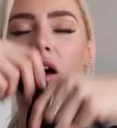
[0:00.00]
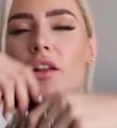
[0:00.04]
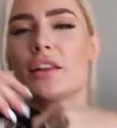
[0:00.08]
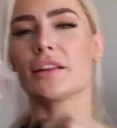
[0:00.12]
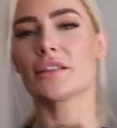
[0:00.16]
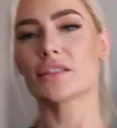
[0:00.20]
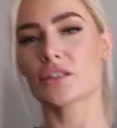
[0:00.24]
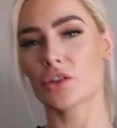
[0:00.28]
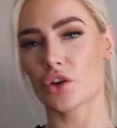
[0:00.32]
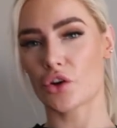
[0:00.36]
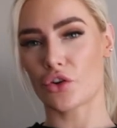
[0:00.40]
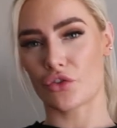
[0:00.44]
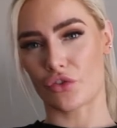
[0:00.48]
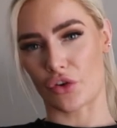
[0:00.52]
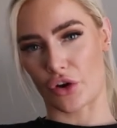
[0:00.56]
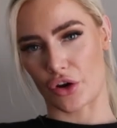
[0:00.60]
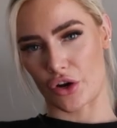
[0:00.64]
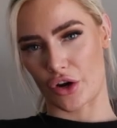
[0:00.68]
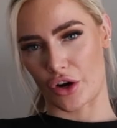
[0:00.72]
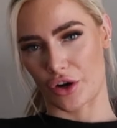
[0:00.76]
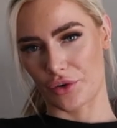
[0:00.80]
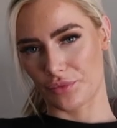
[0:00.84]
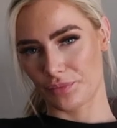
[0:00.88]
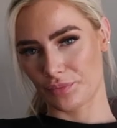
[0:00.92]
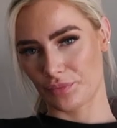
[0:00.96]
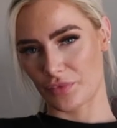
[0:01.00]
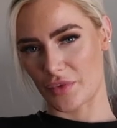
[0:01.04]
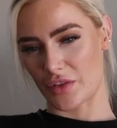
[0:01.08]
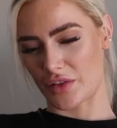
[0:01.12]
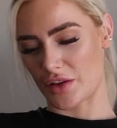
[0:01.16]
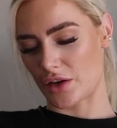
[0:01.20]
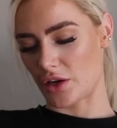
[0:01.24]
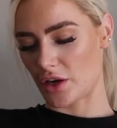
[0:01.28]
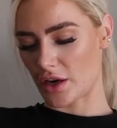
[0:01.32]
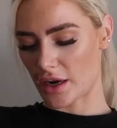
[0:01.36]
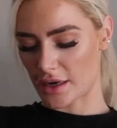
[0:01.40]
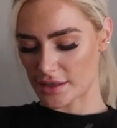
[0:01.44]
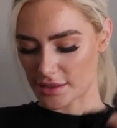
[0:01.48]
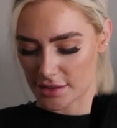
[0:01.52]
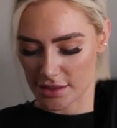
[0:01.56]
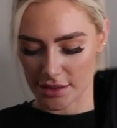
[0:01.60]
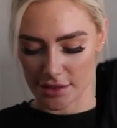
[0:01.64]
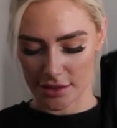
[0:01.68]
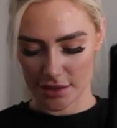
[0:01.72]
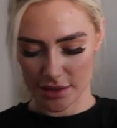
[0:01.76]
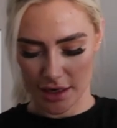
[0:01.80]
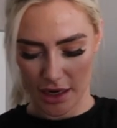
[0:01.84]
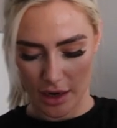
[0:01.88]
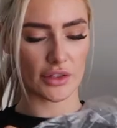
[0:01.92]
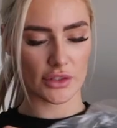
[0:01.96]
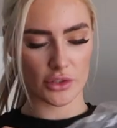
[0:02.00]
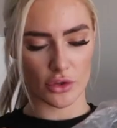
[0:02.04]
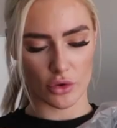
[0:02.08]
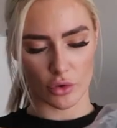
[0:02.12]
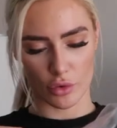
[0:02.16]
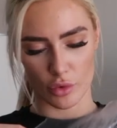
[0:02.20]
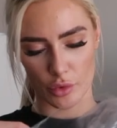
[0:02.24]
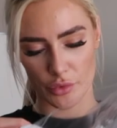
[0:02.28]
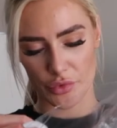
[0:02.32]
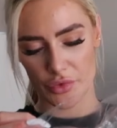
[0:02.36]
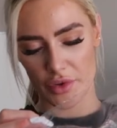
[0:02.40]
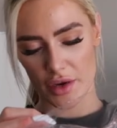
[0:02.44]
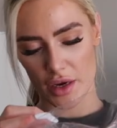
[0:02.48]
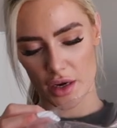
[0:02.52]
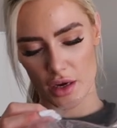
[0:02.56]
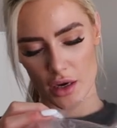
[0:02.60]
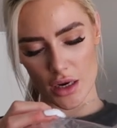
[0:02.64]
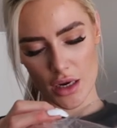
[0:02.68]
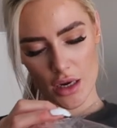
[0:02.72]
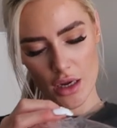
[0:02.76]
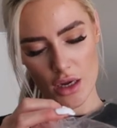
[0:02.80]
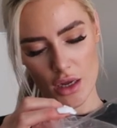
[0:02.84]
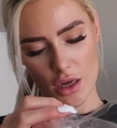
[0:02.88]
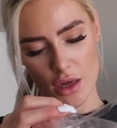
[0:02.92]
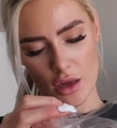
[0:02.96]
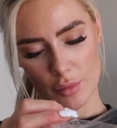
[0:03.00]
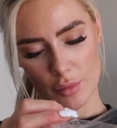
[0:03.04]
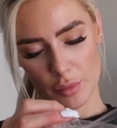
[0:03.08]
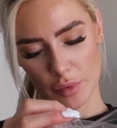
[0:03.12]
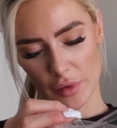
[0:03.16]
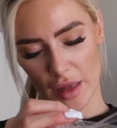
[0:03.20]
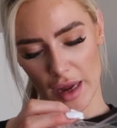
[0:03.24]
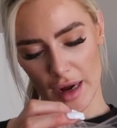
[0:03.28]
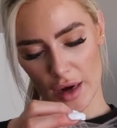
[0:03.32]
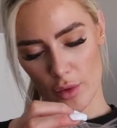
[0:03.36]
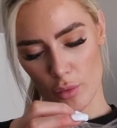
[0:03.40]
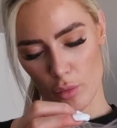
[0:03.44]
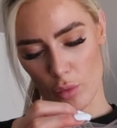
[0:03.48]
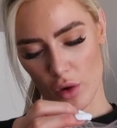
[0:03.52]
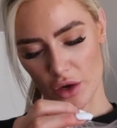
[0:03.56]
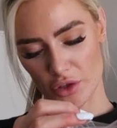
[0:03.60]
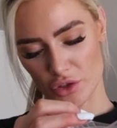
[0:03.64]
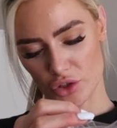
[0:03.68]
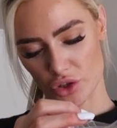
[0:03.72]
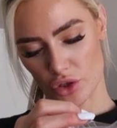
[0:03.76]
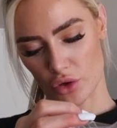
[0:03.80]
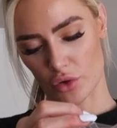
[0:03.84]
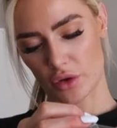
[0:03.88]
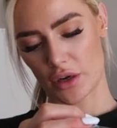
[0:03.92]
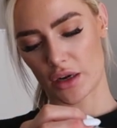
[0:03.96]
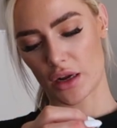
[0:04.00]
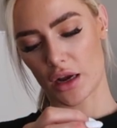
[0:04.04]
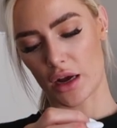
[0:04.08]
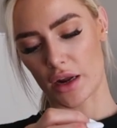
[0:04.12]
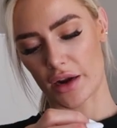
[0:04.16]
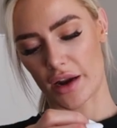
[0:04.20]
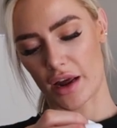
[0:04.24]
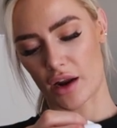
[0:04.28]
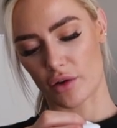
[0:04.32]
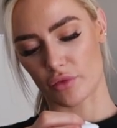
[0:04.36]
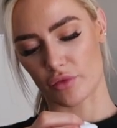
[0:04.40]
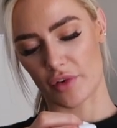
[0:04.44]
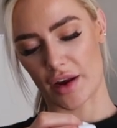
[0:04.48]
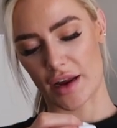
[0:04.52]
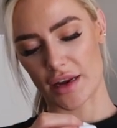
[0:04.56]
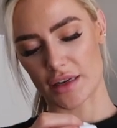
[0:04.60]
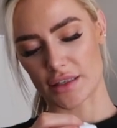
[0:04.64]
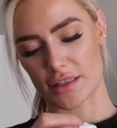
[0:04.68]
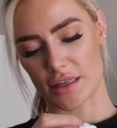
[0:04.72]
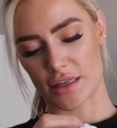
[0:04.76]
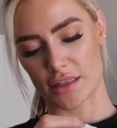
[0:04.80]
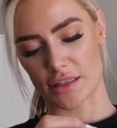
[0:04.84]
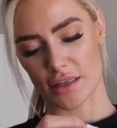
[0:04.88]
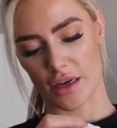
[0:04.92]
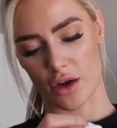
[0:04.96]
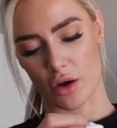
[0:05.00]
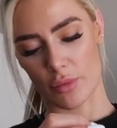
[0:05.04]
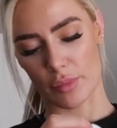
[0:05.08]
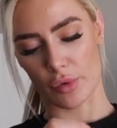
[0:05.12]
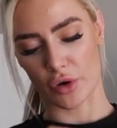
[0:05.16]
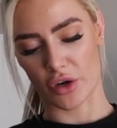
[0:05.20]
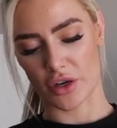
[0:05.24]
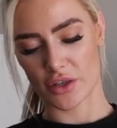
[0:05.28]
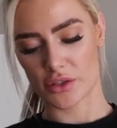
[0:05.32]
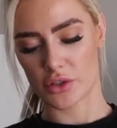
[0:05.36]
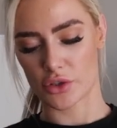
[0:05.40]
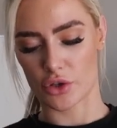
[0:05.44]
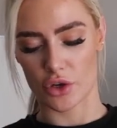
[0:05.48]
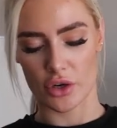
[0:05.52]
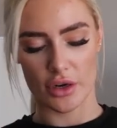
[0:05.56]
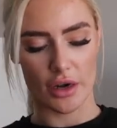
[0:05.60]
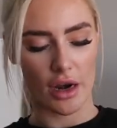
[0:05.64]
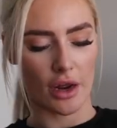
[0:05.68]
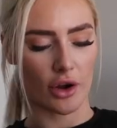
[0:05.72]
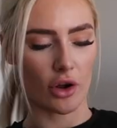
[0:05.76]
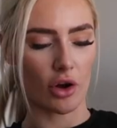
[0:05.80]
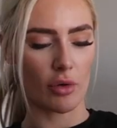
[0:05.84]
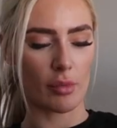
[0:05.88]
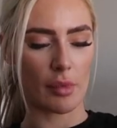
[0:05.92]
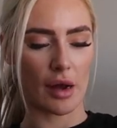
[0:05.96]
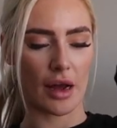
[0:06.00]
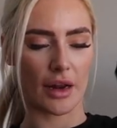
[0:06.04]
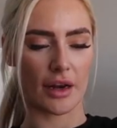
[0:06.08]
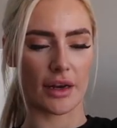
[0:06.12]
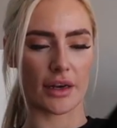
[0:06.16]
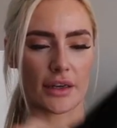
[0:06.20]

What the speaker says: I'll insert a photo and then you guys can see. It's called the black one shoulder cutout ring detail bodysuit, and I got mine